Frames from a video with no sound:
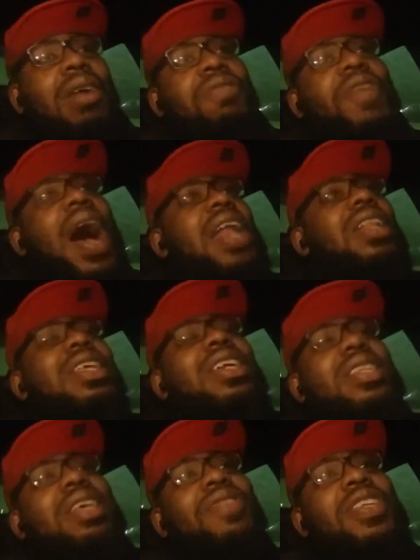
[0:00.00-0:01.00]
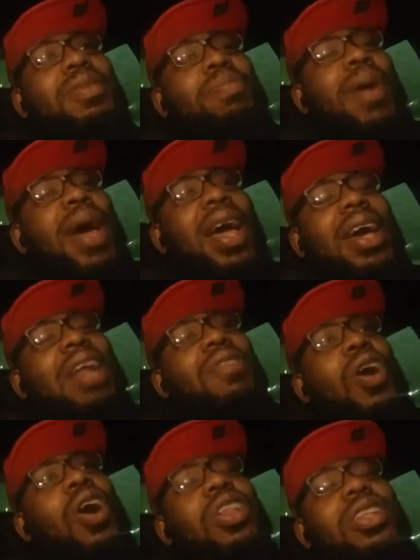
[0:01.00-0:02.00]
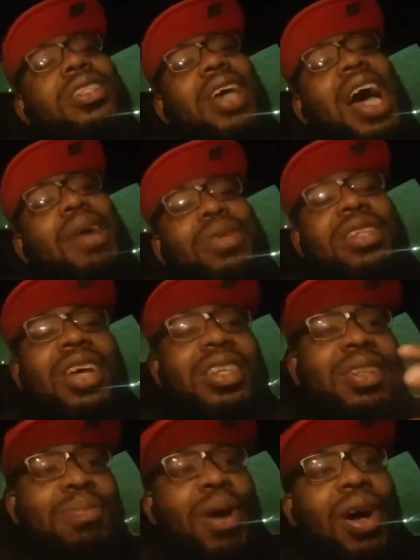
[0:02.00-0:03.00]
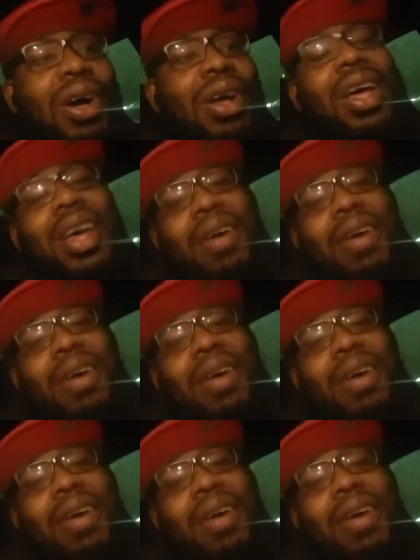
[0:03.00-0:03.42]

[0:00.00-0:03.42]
Finally, a defensive back, out of all the times they touched the ball,